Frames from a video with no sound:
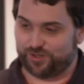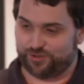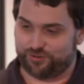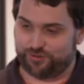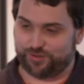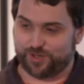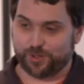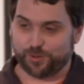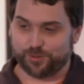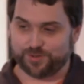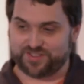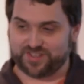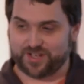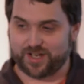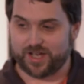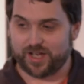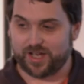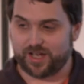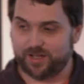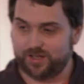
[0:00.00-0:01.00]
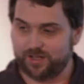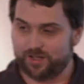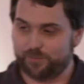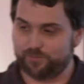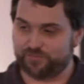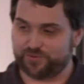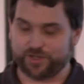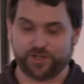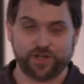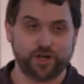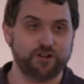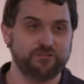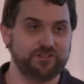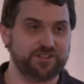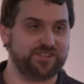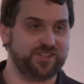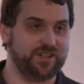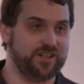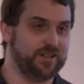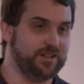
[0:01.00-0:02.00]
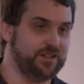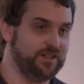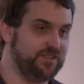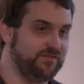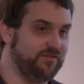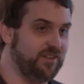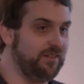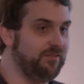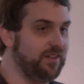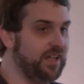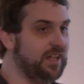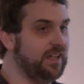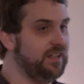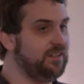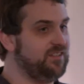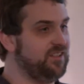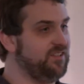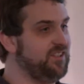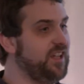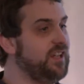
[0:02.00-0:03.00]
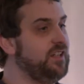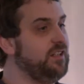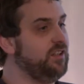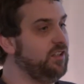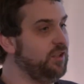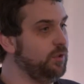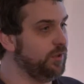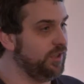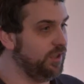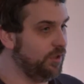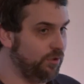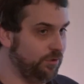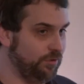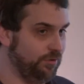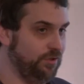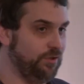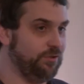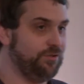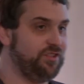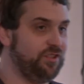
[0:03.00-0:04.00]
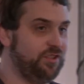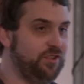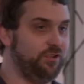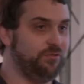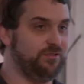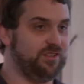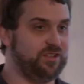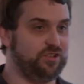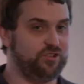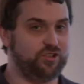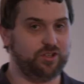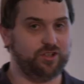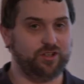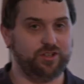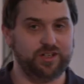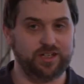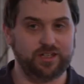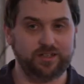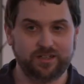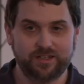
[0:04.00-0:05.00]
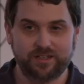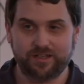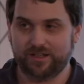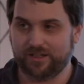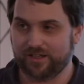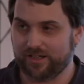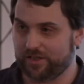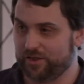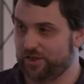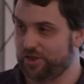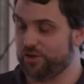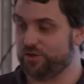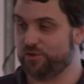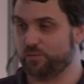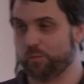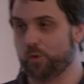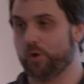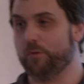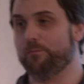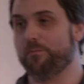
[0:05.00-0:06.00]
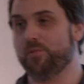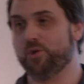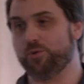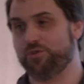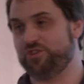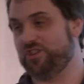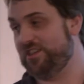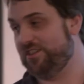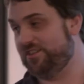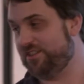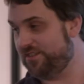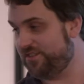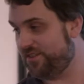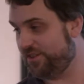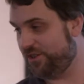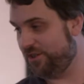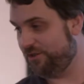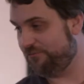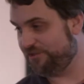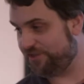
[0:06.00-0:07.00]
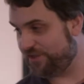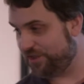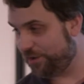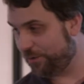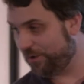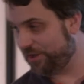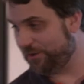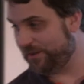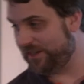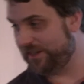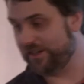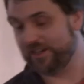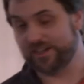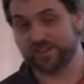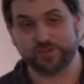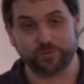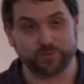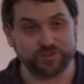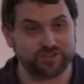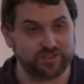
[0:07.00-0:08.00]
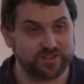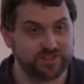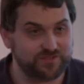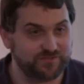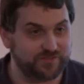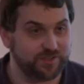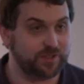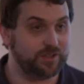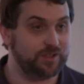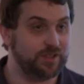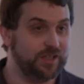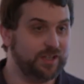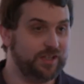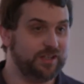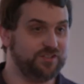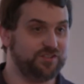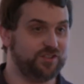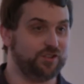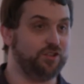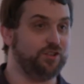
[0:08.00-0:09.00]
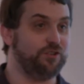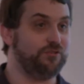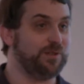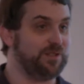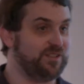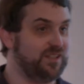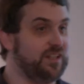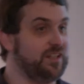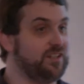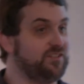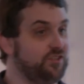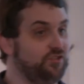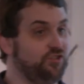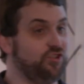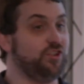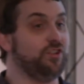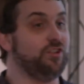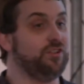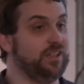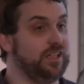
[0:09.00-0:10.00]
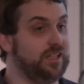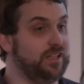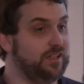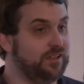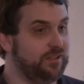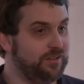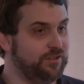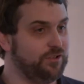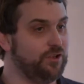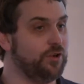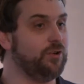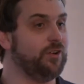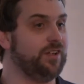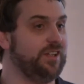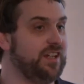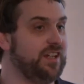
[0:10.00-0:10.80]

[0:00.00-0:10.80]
controls are prioritised. They're there to take you along your security journey. I'm going to use one more cheesy security quote in this, which is that security is a journey, not a